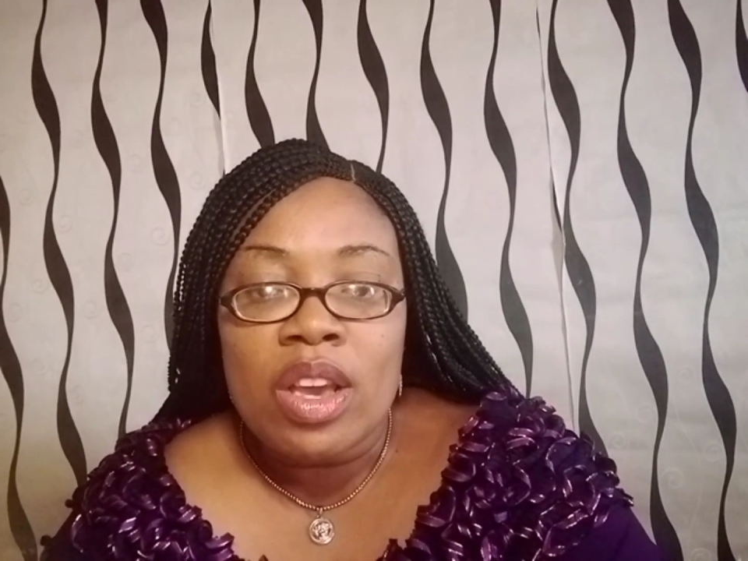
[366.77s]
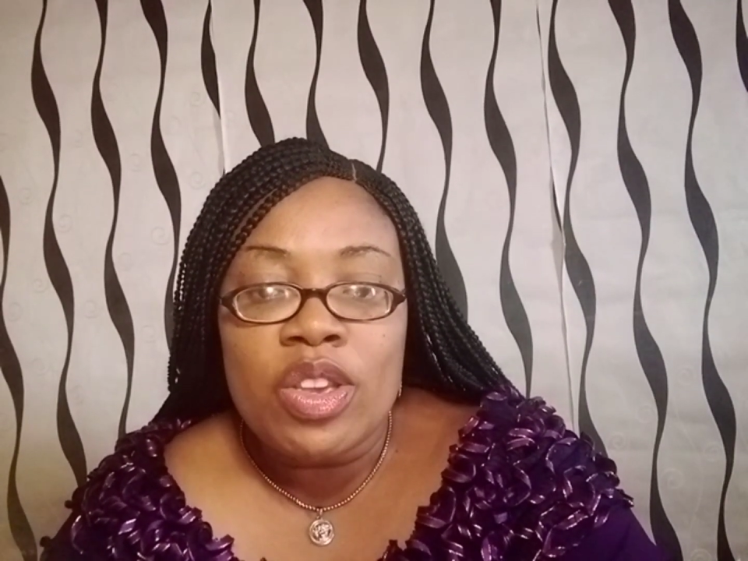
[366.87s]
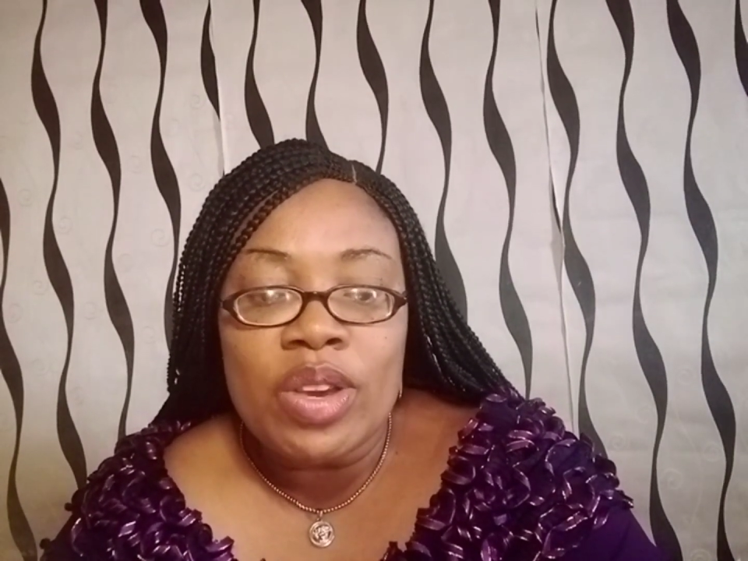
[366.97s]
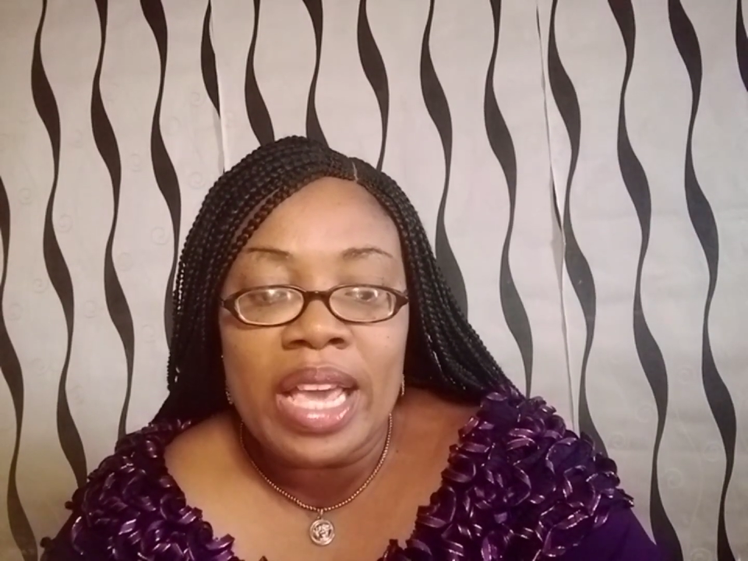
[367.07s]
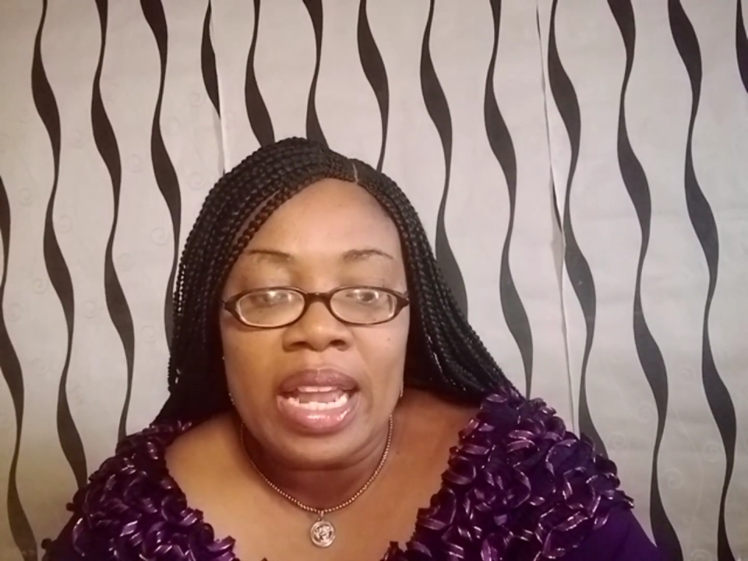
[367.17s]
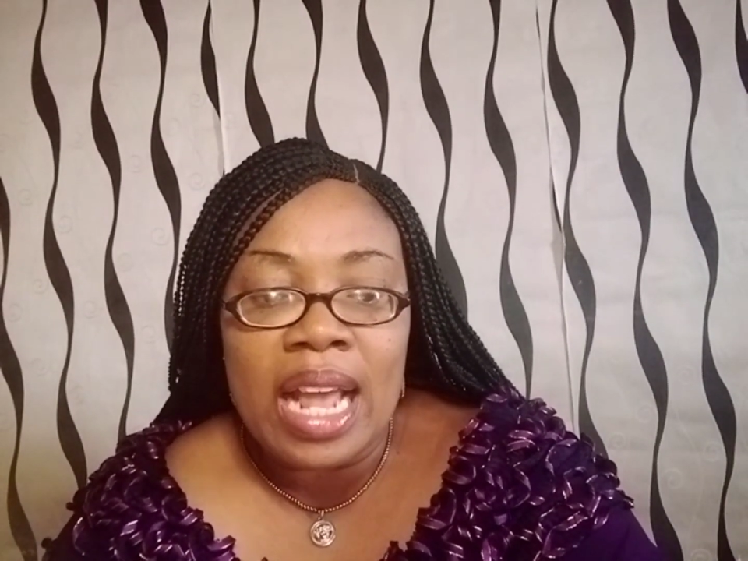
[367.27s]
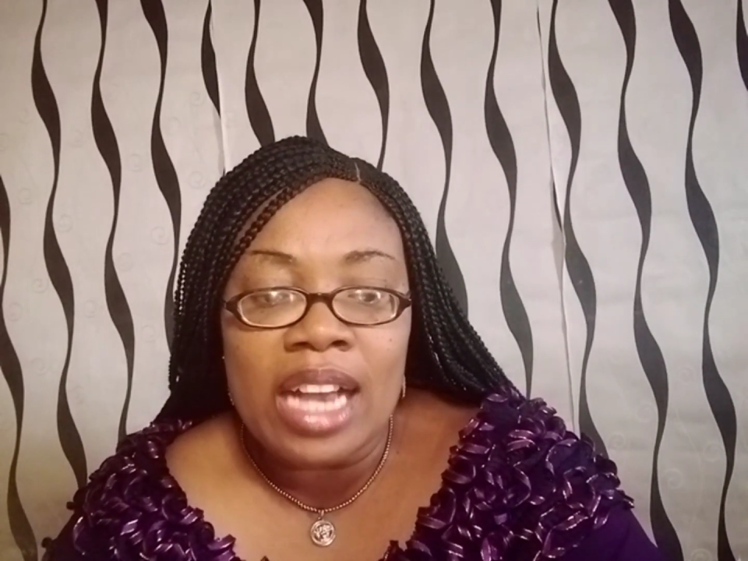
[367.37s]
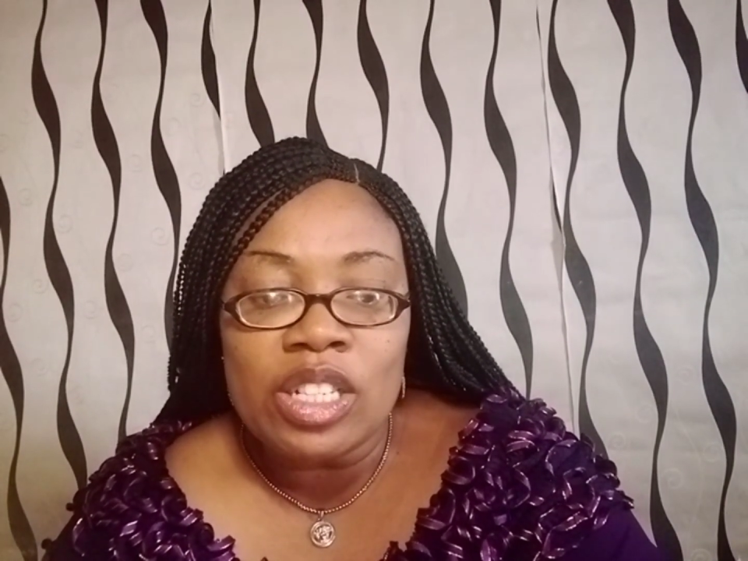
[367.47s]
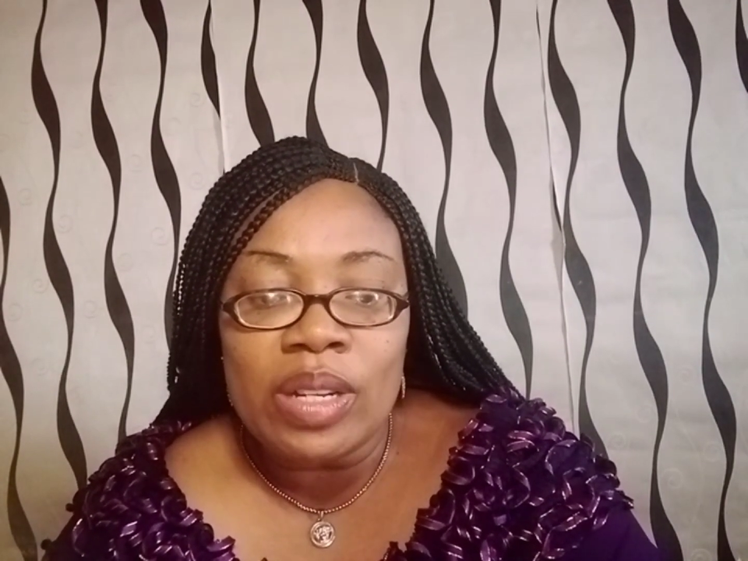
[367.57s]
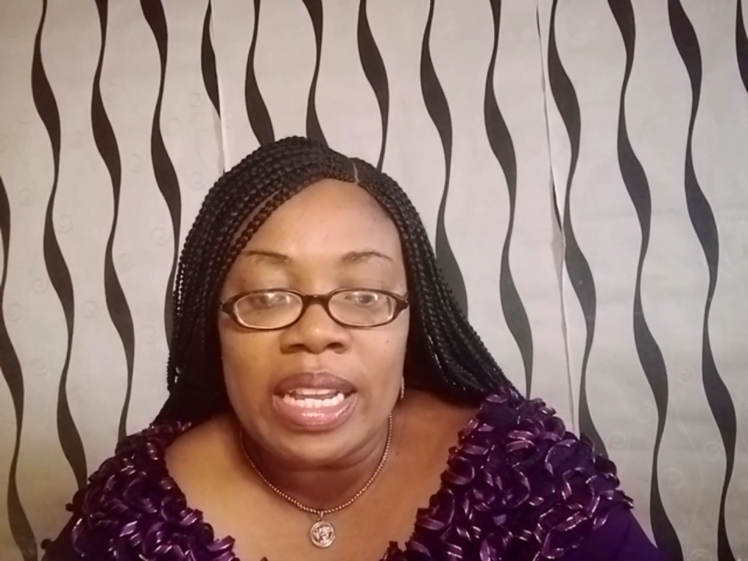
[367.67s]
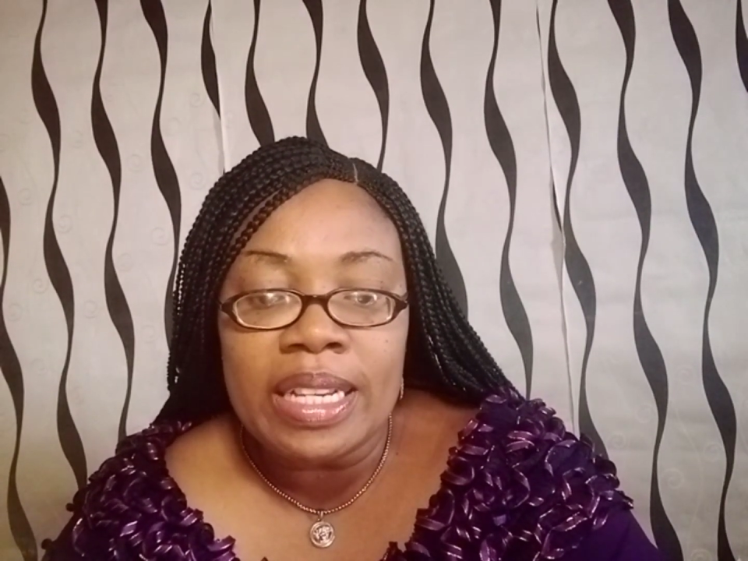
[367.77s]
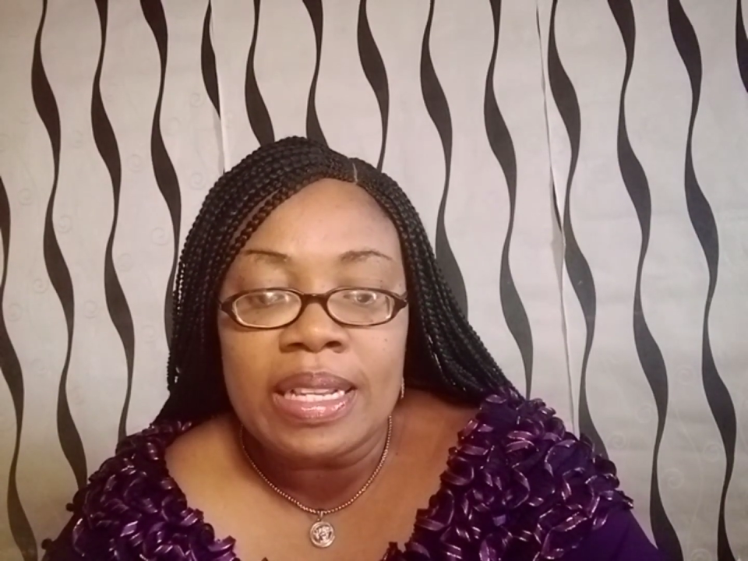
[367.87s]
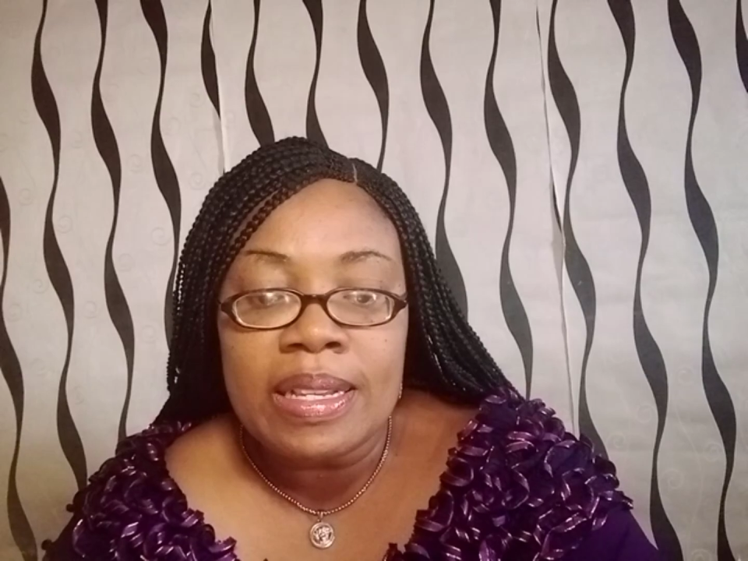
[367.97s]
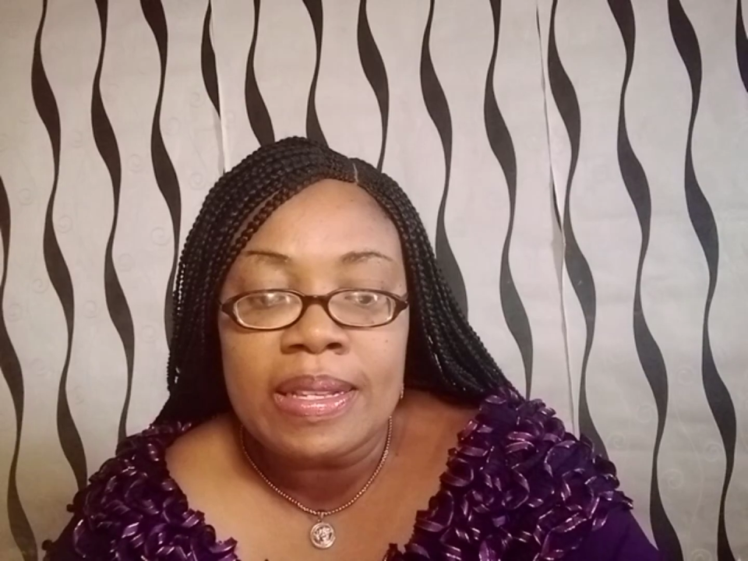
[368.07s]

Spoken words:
You can actually